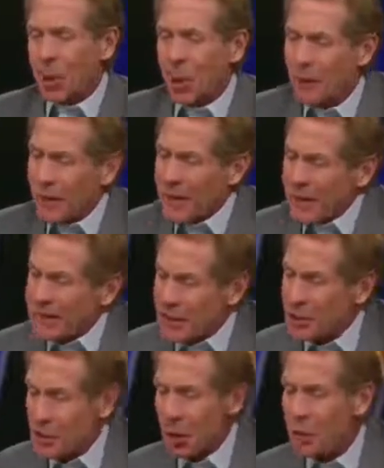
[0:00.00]
perfect
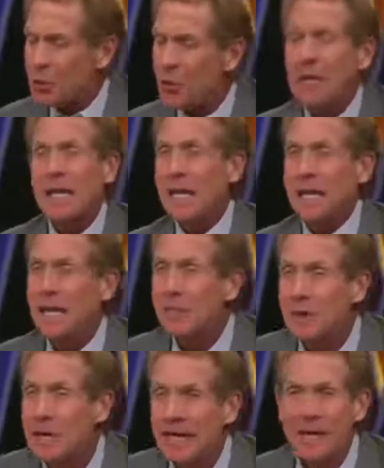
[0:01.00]
condition. Are you kidding
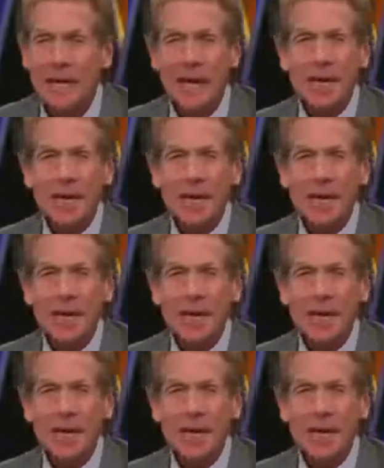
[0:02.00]
me?